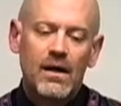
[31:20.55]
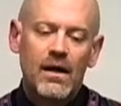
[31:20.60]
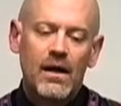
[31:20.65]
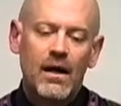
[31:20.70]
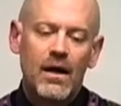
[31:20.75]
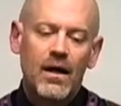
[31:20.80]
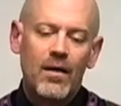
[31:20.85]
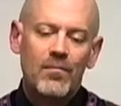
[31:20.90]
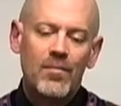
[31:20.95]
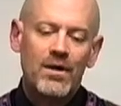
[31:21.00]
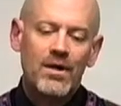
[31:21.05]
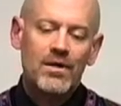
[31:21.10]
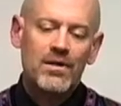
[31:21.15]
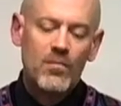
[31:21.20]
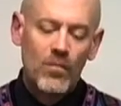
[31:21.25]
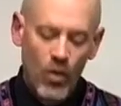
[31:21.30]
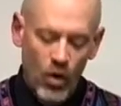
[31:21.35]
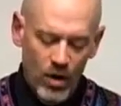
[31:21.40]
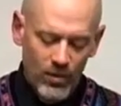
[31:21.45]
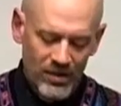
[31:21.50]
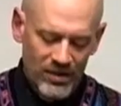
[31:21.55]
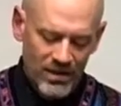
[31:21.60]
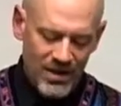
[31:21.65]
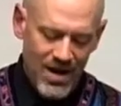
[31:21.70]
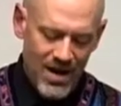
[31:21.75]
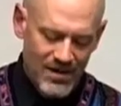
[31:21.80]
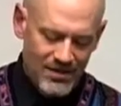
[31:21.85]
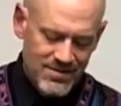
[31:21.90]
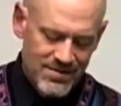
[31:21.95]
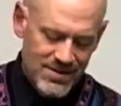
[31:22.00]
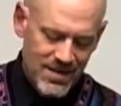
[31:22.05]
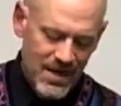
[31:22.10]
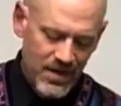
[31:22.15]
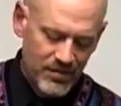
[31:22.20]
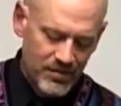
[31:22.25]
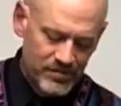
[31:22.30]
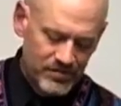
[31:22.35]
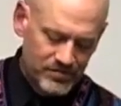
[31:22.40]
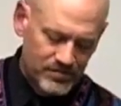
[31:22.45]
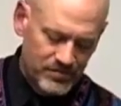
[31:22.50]
Uh, but in the Mormon
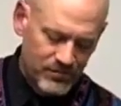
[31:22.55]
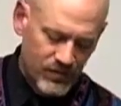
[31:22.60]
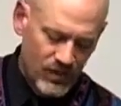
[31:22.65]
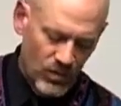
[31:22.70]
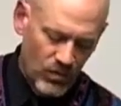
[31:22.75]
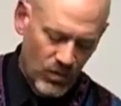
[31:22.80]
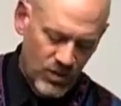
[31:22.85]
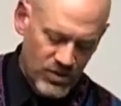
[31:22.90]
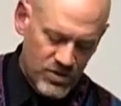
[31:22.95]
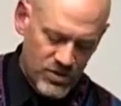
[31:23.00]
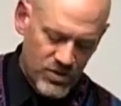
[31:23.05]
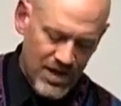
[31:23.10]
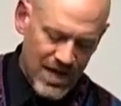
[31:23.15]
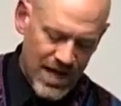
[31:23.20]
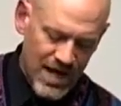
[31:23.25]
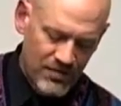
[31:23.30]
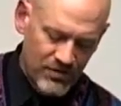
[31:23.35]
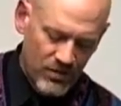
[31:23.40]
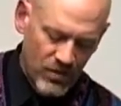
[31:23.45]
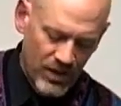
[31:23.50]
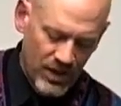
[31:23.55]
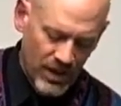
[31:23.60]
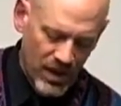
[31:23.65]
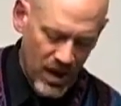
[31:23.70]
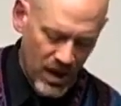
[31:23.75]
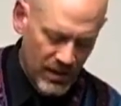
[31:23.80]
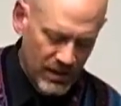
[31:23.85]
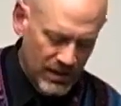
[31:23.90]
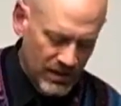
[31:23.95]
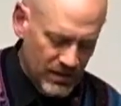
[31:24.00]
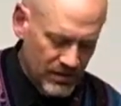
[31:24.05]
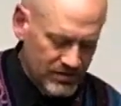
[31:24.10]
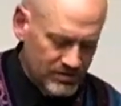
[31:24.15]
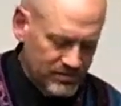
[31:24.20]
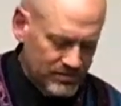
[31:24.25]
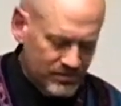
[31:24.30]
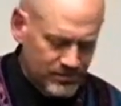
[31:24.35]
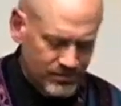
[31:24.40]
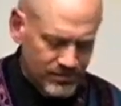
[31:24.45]
concept, what you have going on here